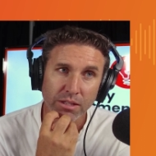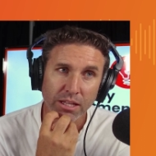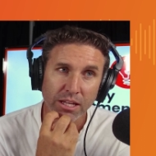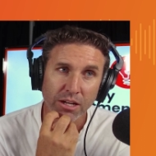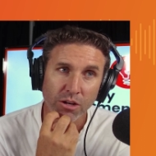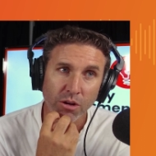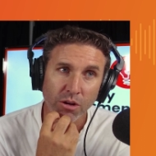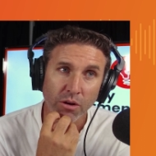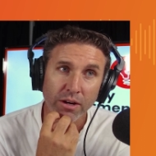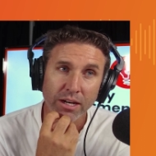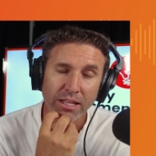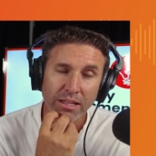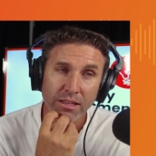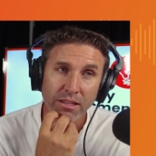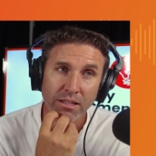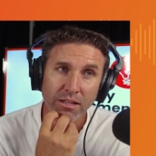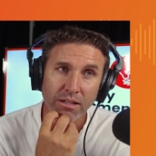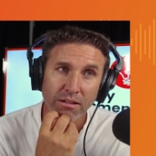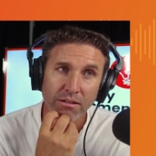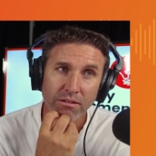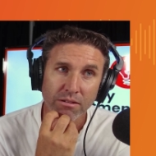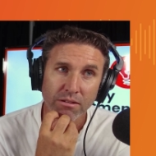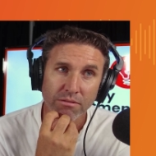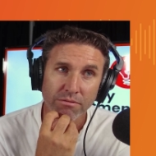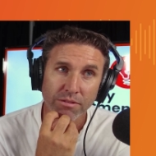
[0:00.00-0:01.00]
They're not in
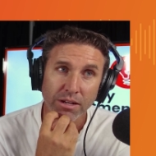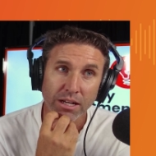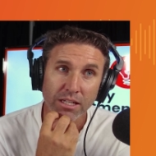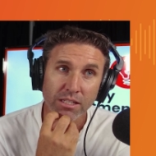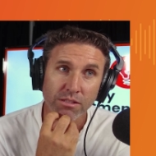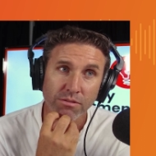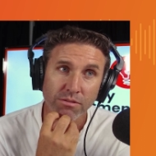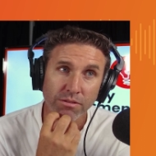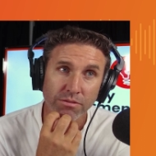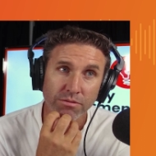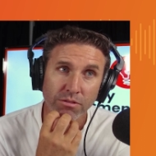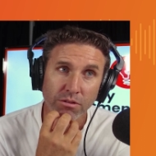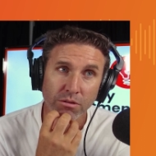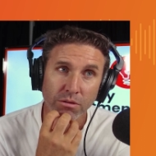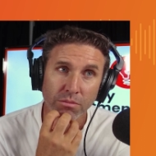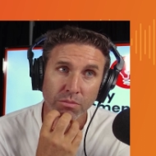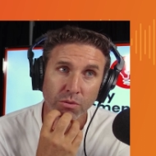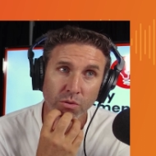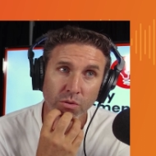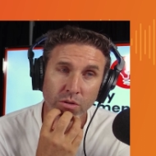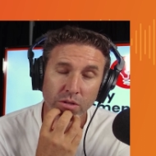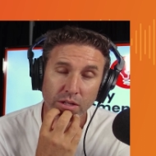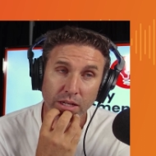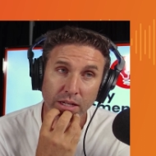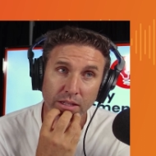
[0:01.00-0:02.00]
the Fast 50
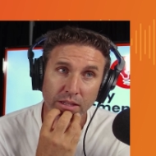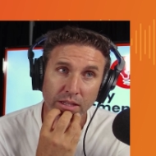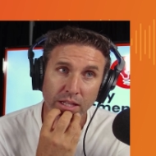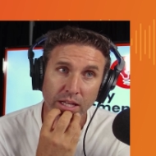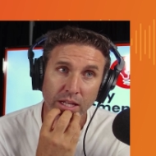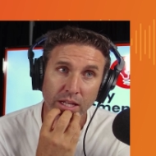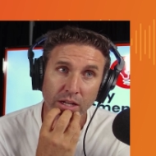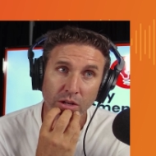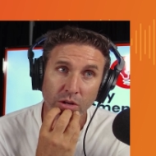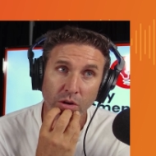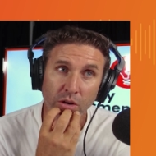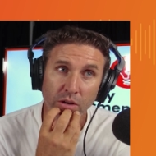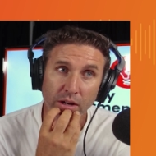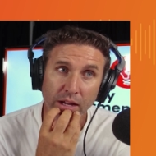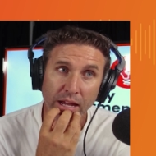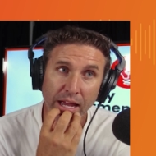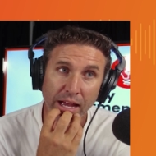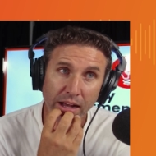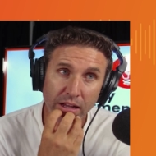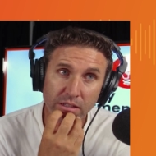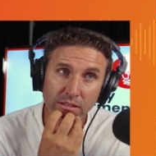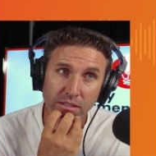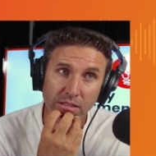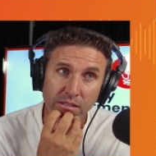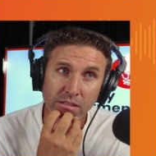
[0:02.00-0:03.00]
report and they're not
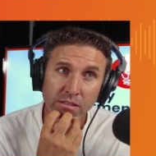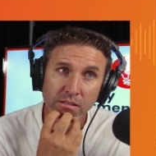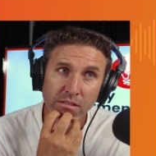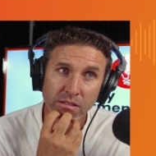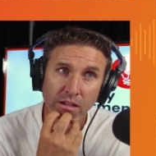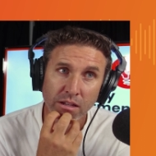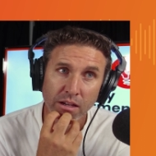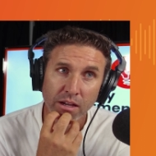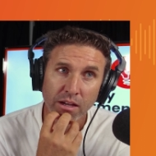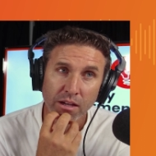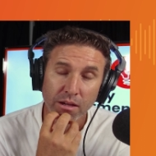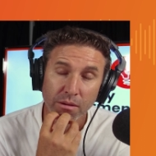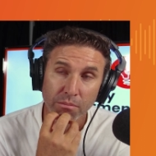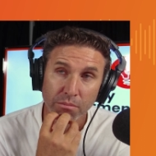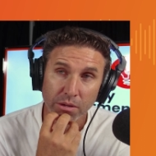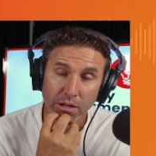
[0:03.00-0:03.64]
houses.